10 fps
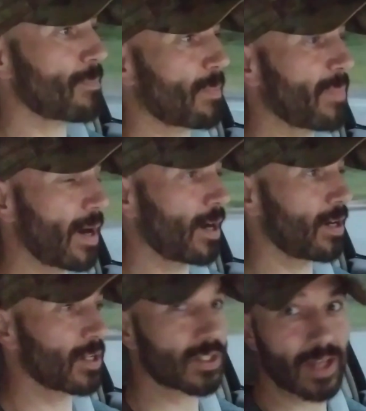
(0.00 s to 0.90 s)

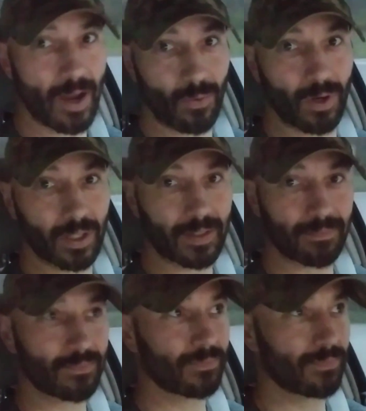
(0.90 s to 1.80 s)
Preparedness Network.
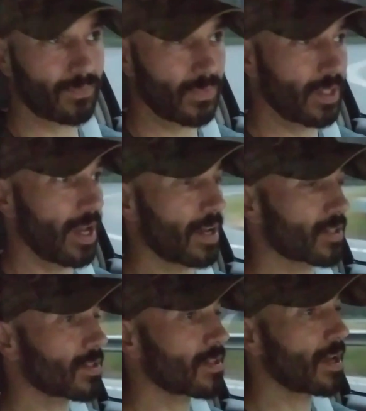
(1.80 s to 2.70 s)
Yes.
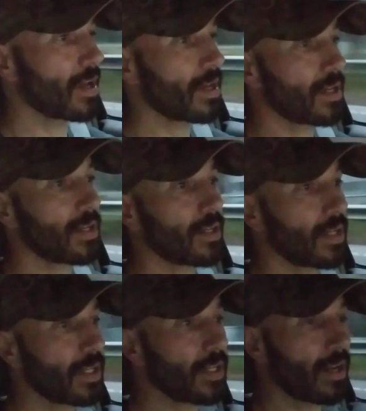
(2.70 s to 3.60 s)

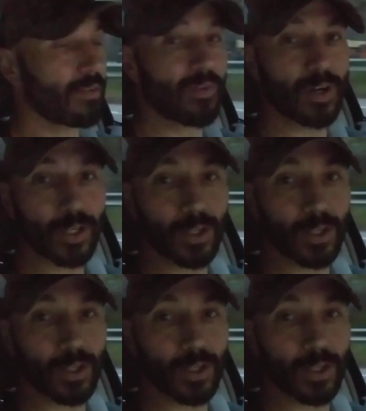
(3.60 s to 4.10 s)
He did a very